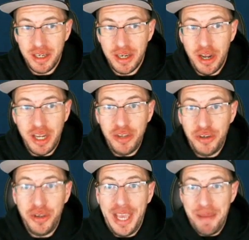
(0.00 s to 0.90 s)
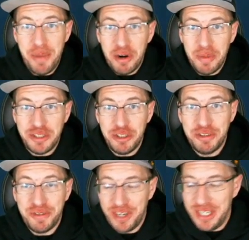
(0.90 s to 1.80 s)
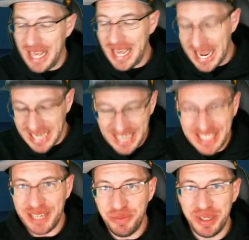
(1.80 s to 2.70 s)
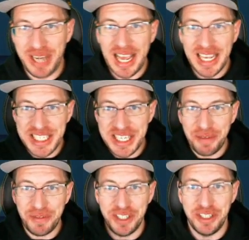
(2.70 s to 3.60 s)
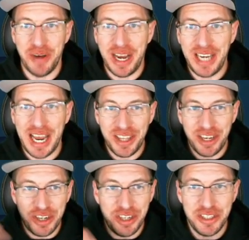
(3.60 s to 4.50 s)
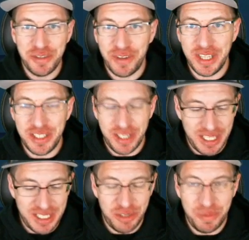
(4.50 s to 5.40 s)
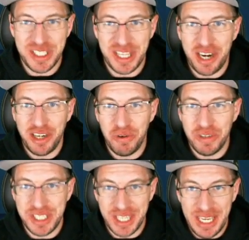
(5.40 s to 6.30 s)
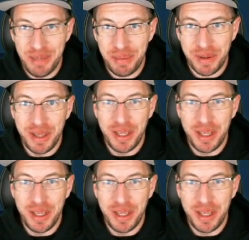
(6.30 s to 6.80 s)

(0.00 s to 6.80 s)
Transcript: you, you can't borrow my shoes for a day. I, I, I, I got stuff to do. I, I thought you could use it for like two, like two minutes. They aren't yours to keep.